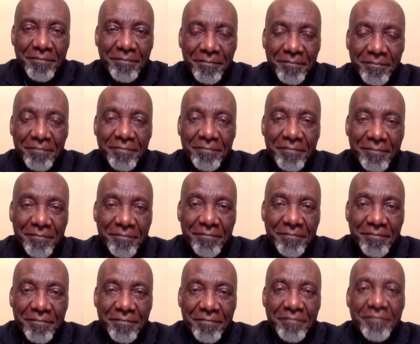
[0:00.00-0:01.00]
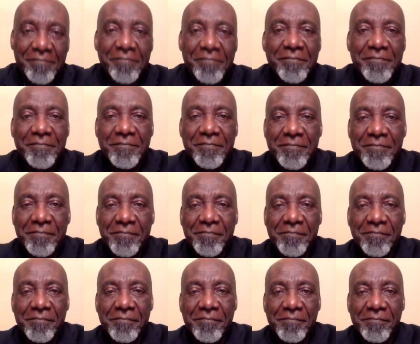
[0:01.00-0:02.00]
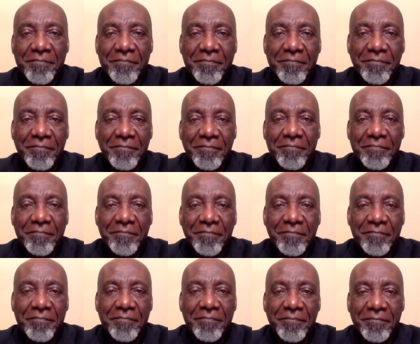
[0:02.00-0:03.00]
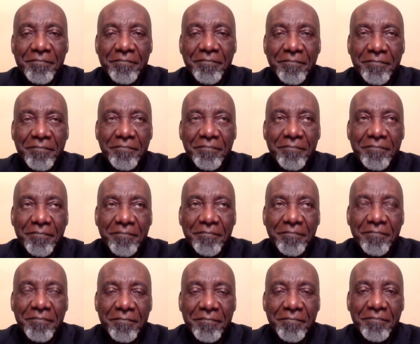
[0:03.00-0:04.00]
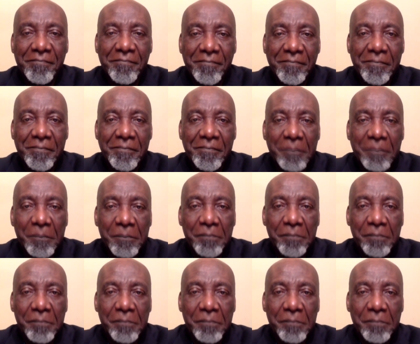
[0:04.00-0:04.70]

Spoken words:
(not speaking)